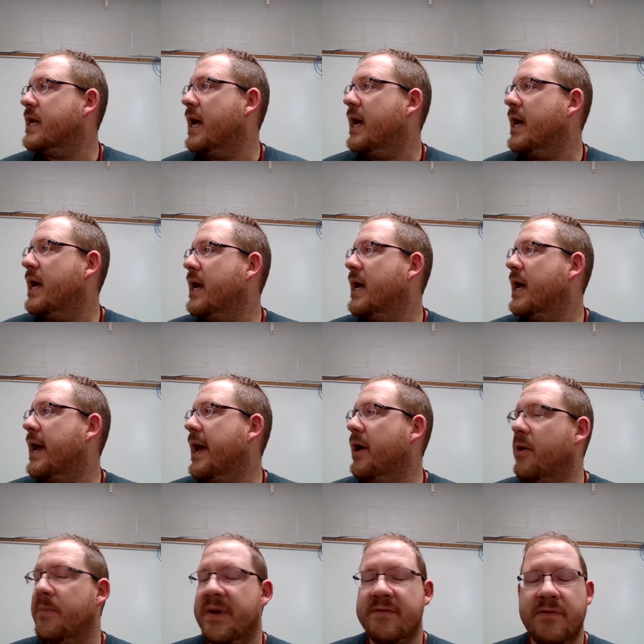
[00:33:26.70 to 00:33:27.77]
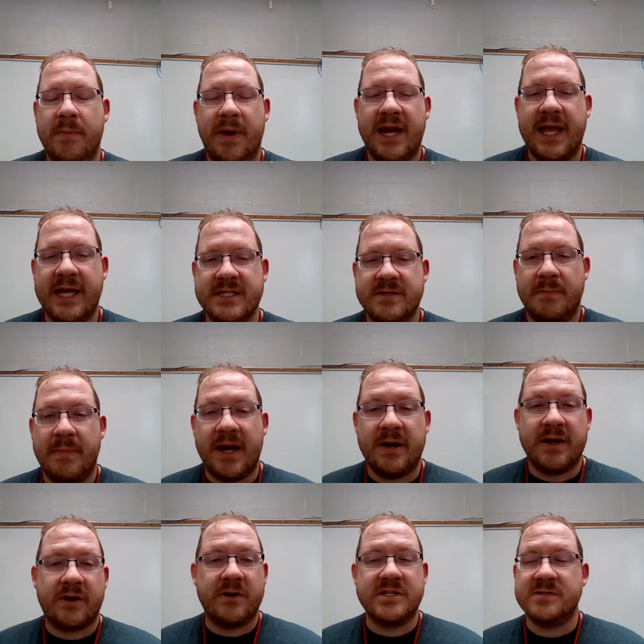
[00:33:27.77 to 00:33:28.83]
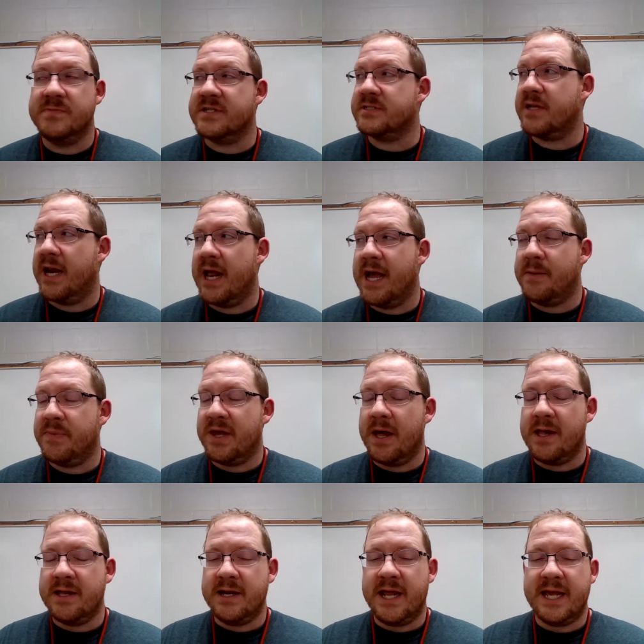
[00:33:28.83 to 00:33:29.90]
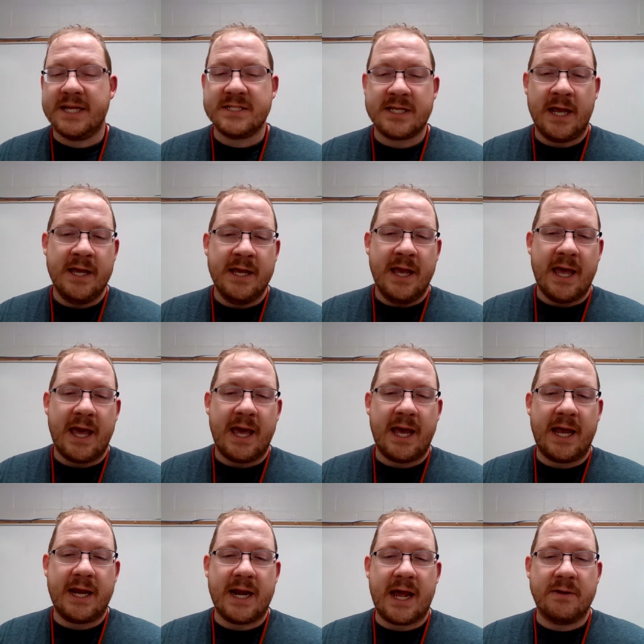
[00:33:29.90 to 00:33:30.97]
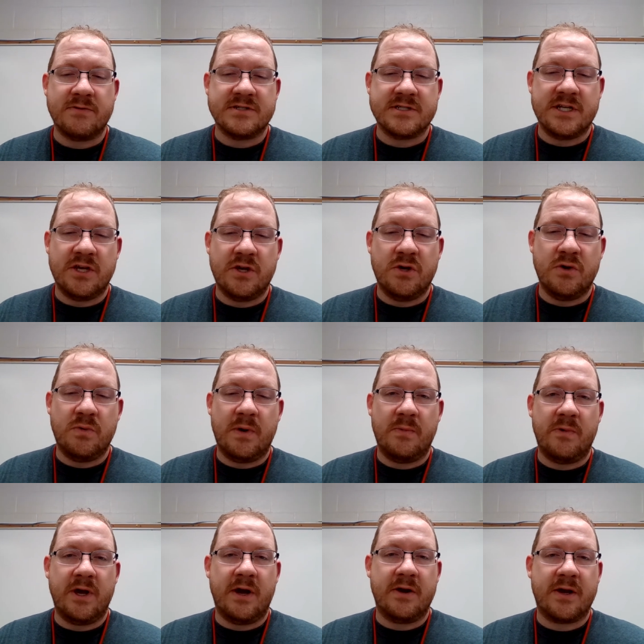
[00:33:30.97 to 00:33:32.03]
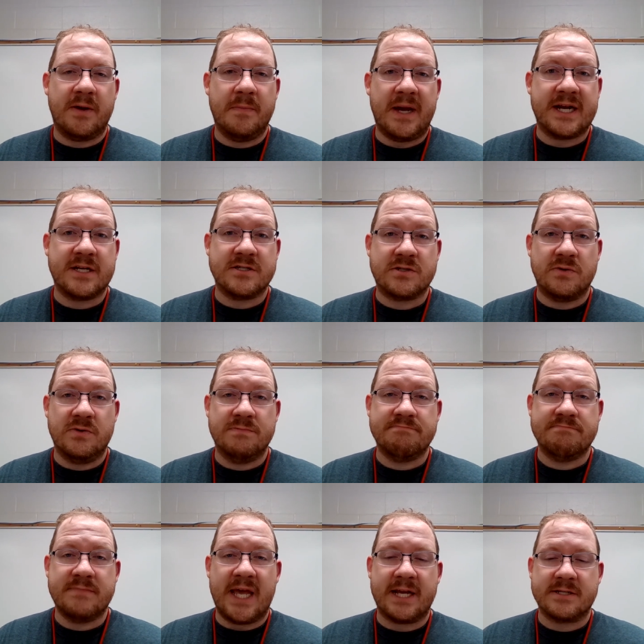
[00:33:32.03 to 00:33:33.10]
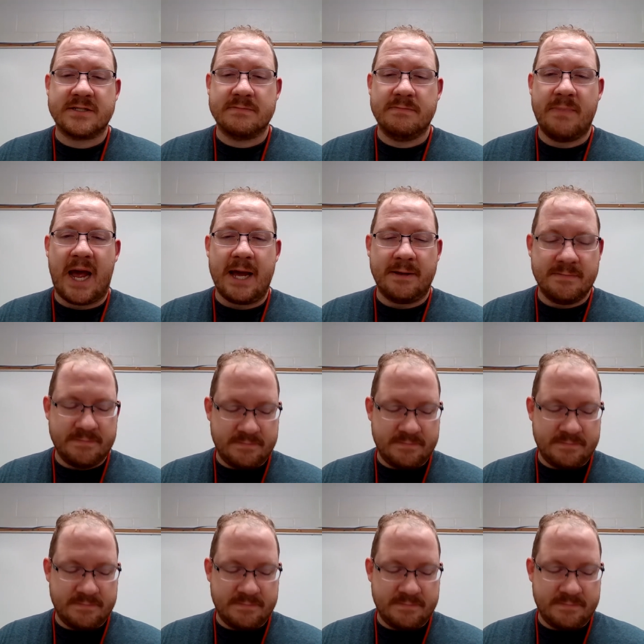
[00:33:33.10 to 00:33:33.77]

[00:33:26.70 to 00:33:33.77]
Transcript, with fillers: uh, I hope everybody has a Merry Christmas and a Happy Holidays. And I will see you when we all come back to school. Thanks. Bye.